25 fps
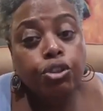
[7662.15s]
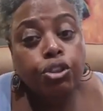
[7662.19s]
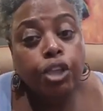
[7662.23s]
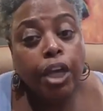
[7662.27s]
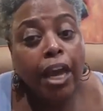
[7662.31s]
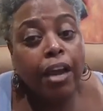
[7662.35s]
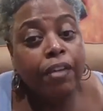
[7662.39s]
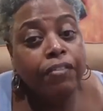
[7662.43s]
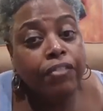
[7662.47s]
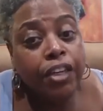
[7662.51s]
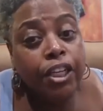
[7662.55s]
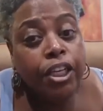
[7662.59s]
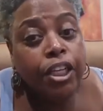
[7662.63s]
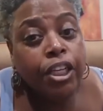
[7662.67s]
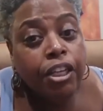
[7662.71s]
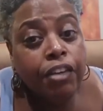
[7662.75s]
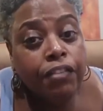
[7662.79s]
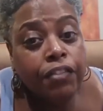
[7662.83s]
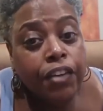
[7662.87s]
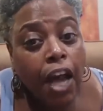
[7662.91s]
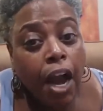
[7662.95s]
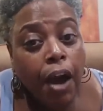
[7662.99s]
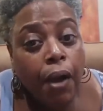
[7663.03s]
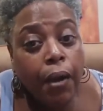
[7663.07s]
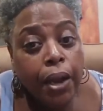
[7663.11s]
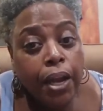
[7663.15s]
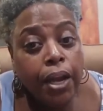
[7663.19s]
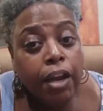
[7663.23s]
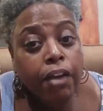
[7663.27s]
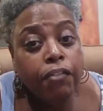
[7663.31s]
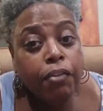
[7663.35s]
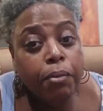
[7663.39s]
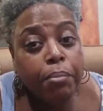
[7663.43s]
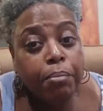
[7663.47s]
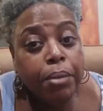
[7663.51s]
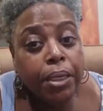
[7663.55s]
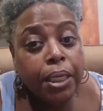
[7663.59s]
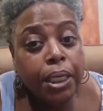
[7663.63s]
Have any of y'all
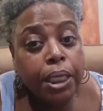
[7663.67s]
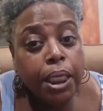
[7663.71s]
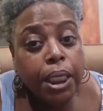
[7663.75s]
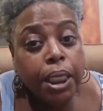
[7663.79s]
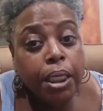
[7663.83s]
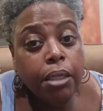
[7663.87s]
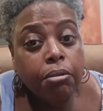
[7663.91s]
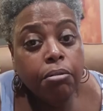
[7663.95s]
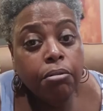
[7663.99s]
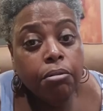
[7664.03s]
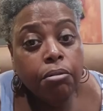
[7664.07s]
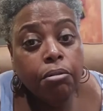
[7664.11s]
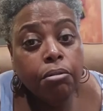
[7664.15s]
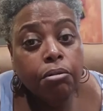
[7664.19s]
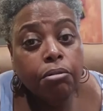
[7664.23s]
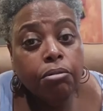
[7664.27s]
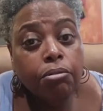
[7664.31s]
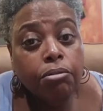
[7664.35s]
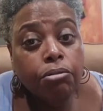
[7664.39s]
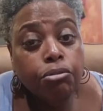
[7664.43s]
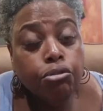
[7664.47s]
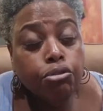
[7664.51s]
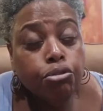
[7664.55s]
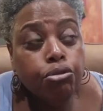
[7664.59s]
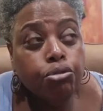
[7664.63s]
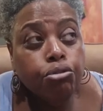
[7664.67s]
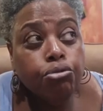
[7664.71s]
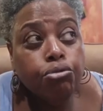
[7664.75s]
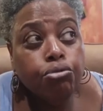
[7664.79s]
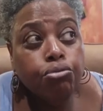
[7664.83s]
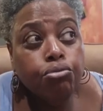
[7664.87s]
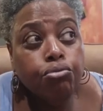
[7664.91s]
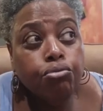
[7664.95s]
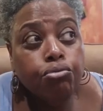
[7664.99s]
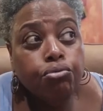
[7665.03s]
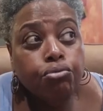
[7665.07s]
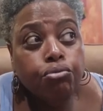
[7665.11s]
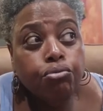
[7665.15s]
ever been
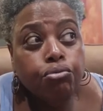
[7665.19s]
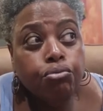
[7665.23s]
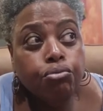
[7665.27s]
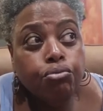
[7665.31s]
to